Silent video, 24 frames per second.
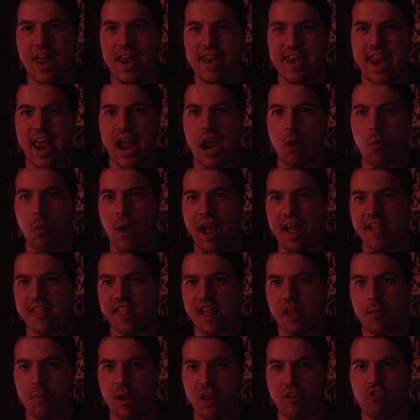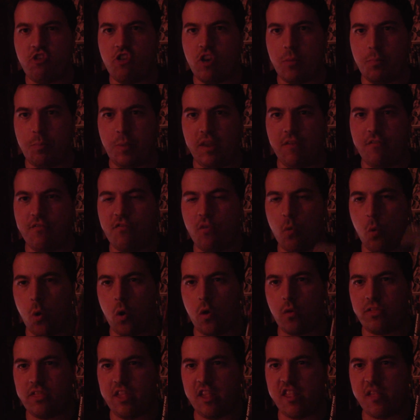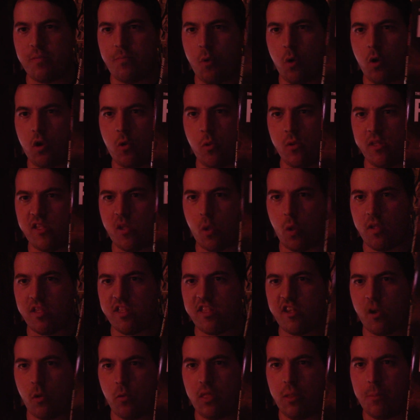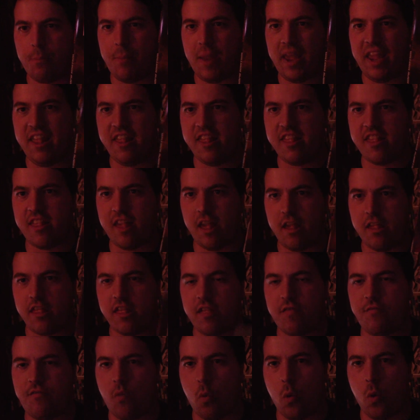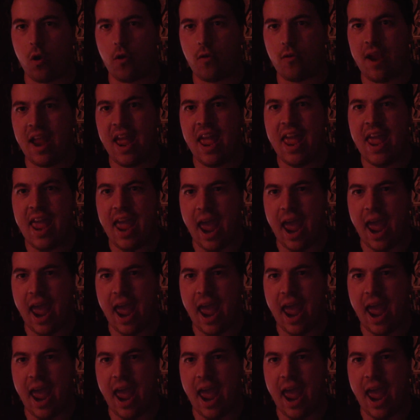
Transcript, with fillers: Now, as I mentioned before, this book was also the basis for